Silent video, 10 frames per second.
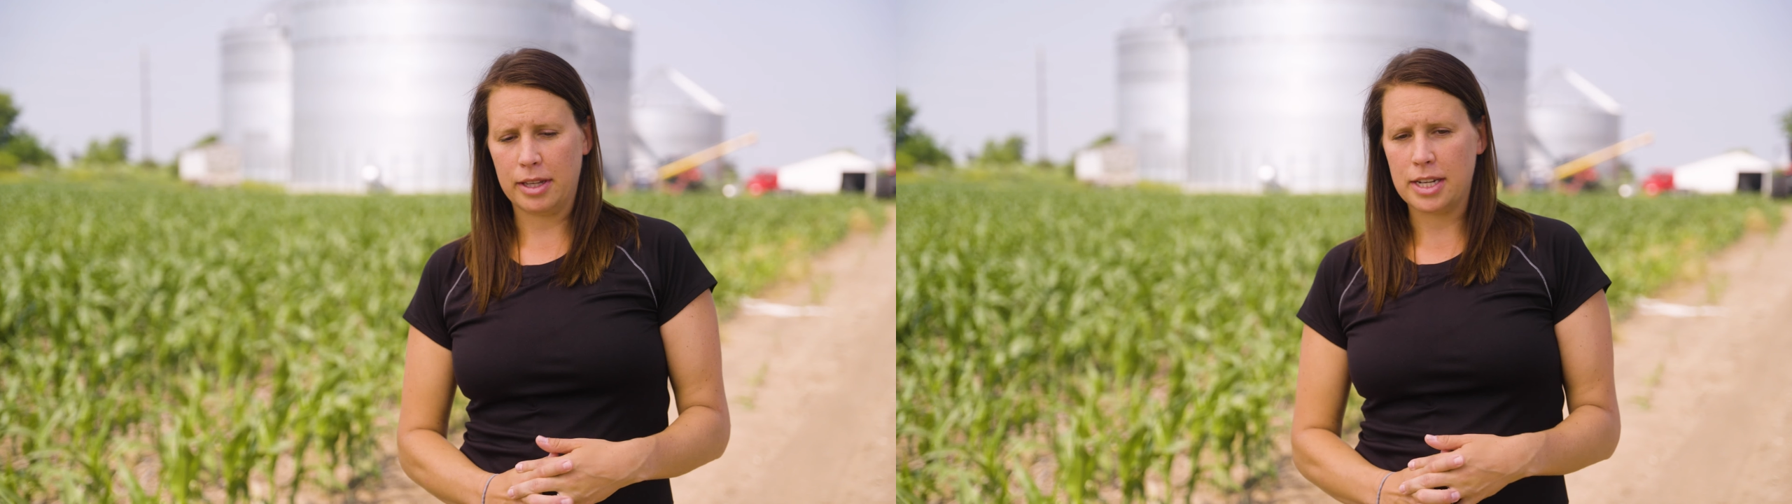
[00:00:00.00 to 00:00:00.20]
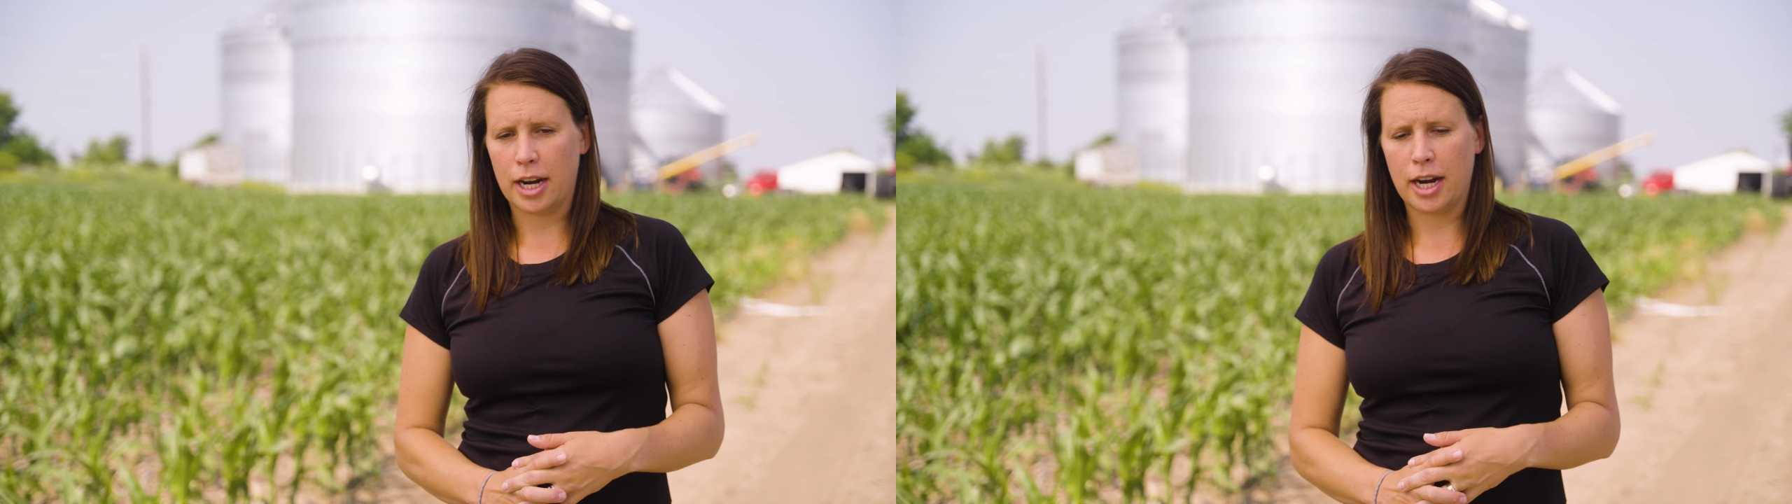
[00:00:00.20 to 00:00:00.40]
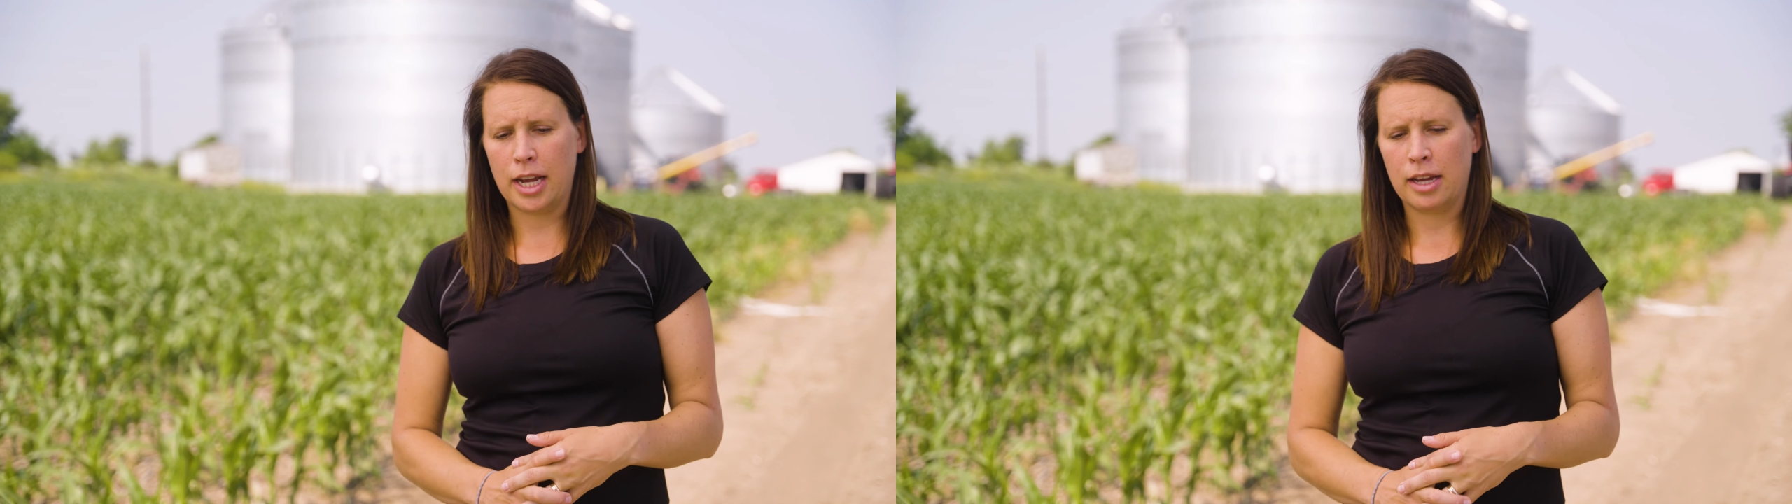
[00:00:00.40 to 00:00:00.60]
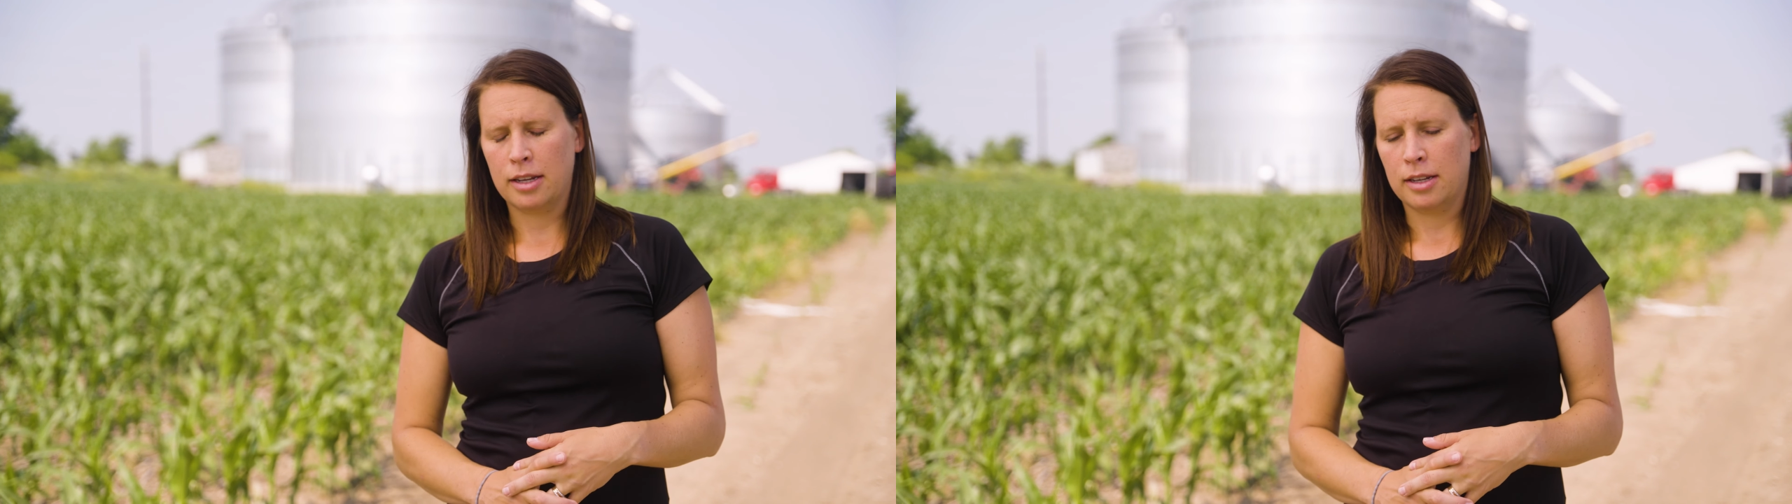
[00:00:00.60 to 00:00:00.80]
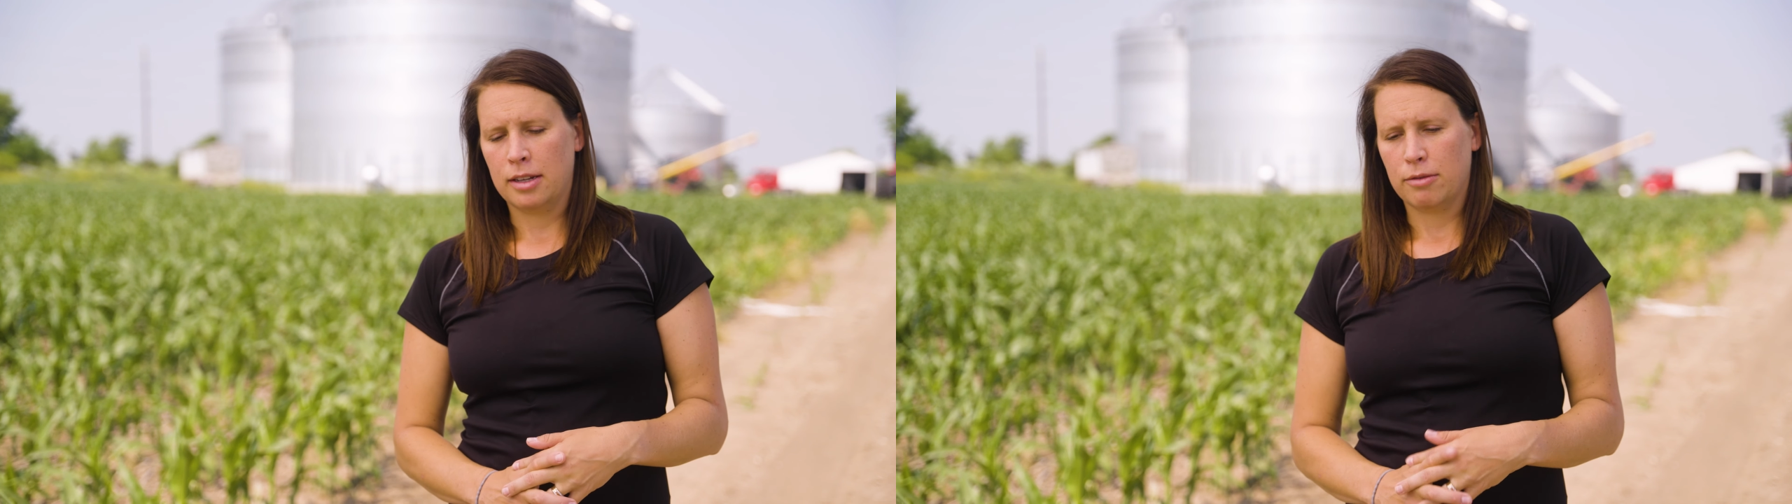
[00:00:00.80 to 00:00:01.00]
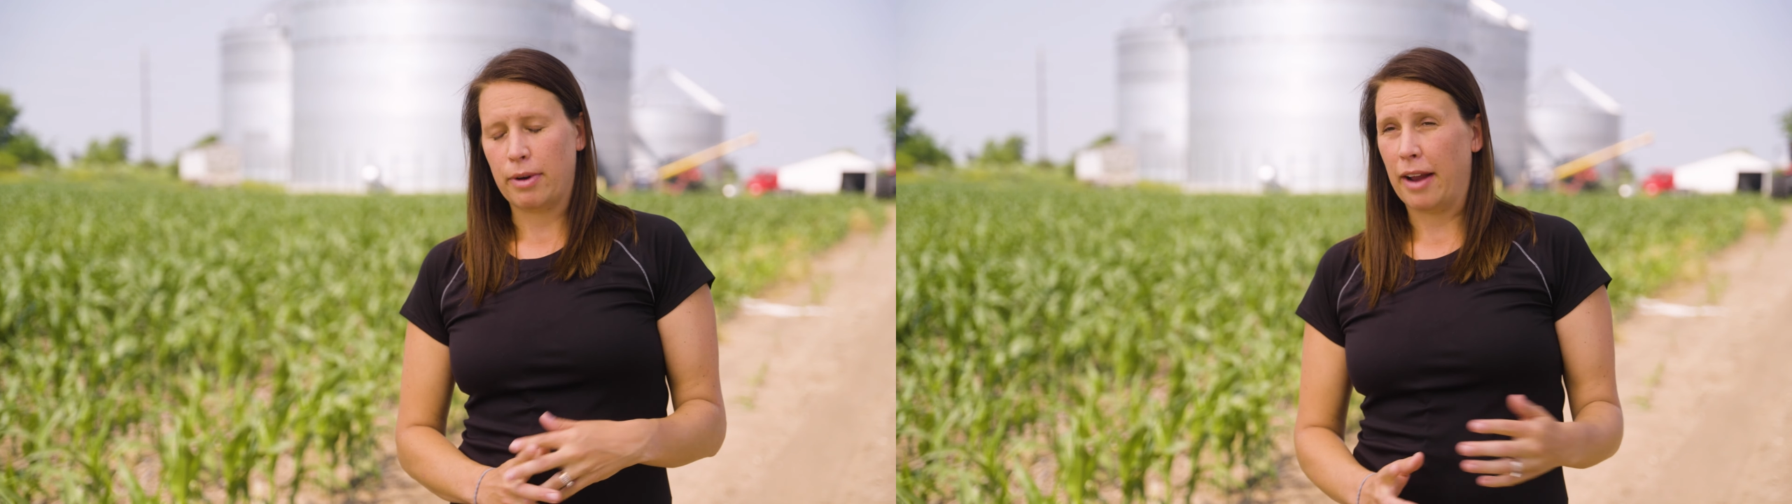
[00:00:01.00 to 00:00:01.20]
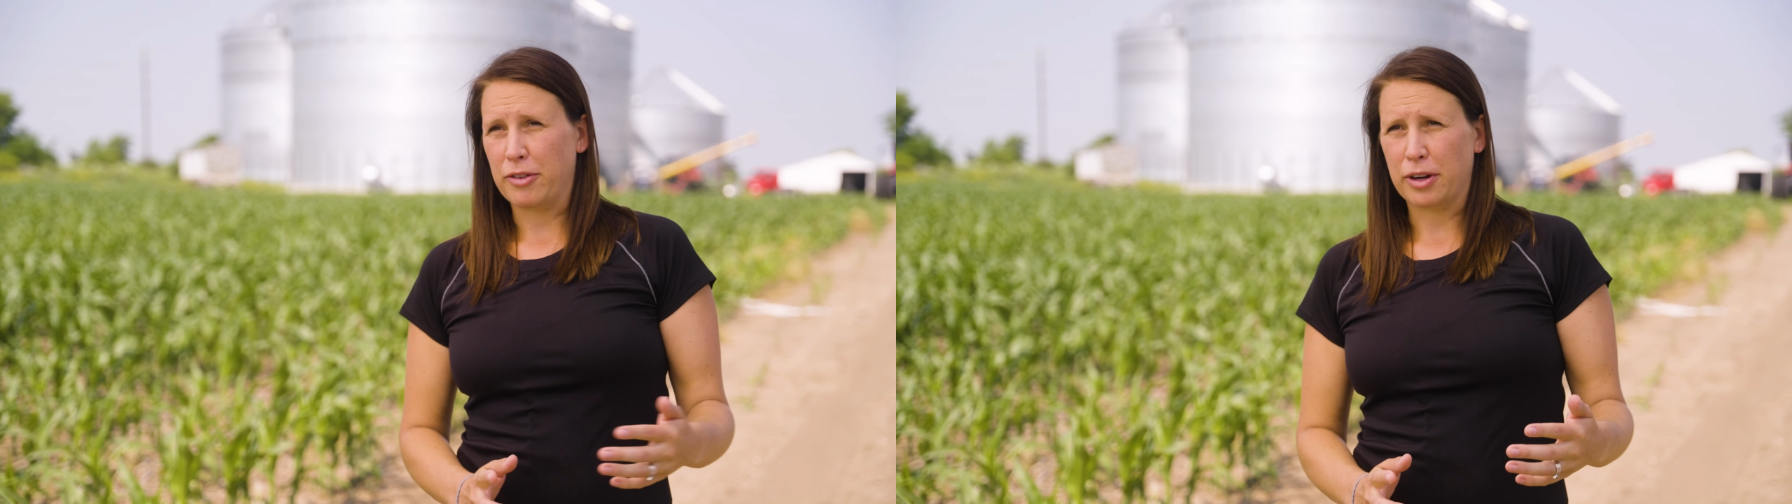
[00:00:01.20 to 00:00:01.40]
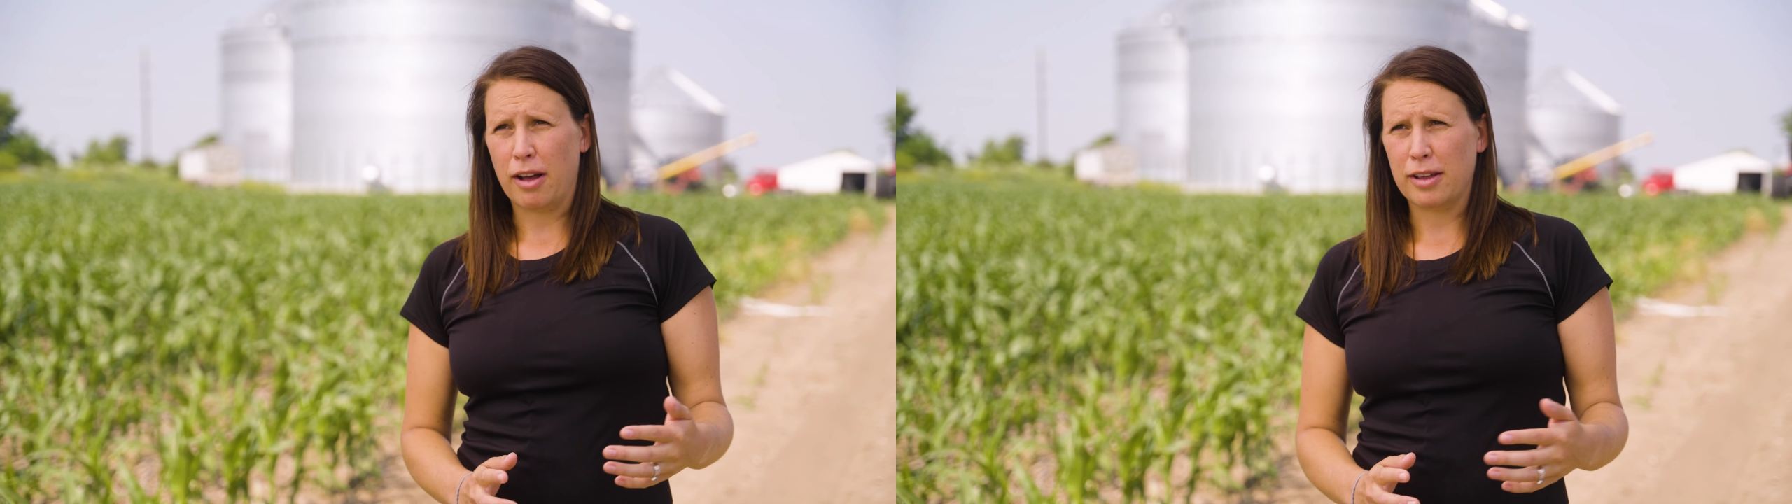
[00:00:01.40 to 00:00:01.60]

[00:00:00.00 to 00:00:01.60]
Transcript: military right after